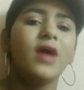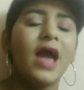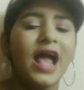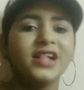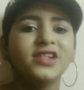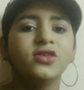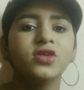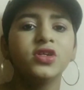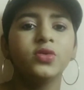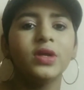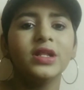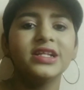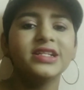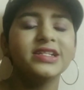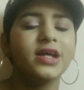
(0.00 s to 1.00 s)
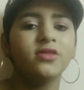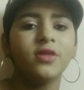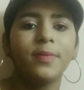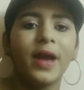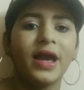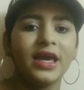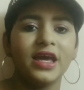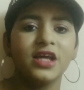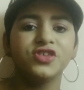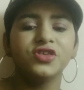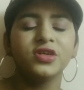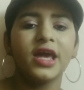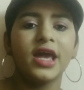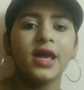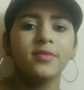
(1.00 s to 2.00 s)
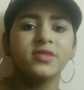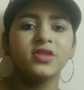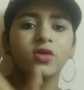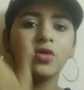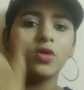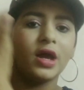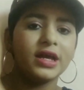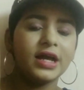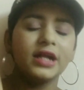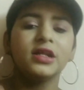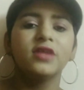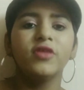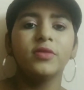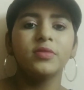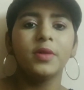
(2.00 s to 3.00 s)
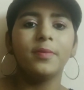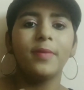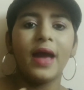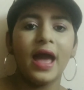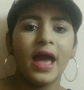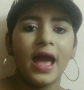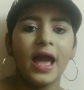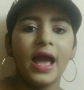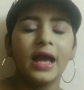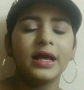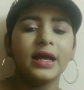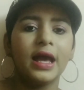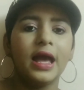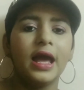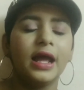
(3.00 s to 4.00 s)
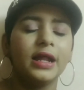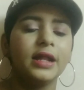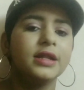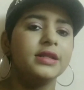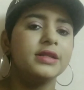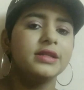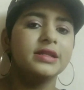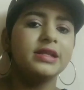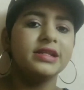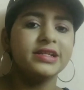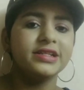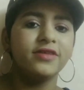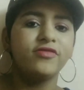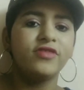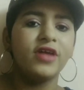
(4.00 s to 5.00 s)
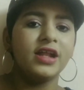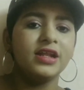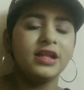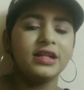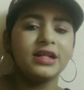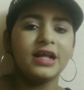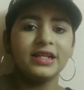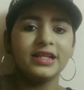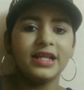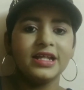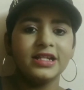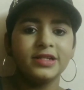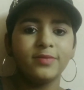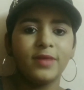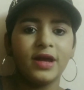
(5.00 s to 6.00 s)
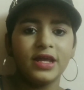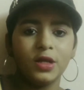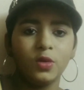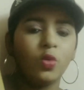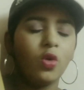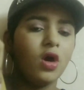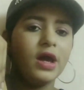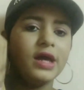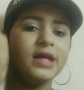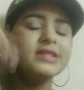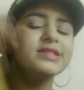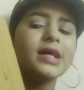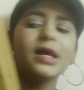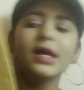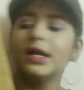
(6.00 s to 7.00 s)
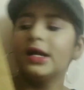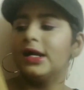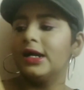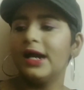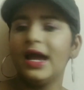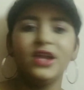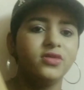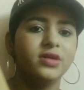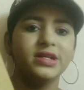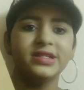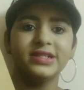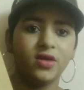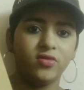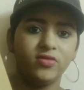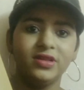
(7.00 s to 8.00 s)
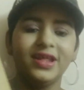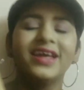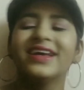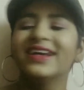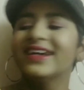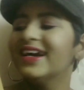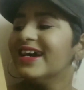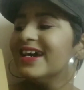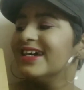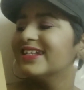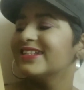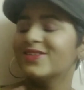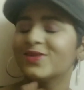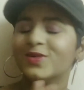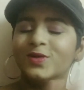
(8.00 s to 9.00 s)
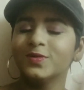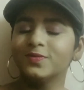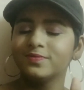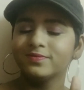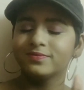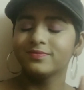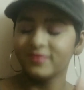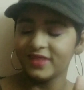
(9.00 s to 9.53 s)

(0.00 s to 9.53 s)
So as usual, this is how the packaging came. So I cut it from the back, and this is the front. It contains my invoice, address, everything. So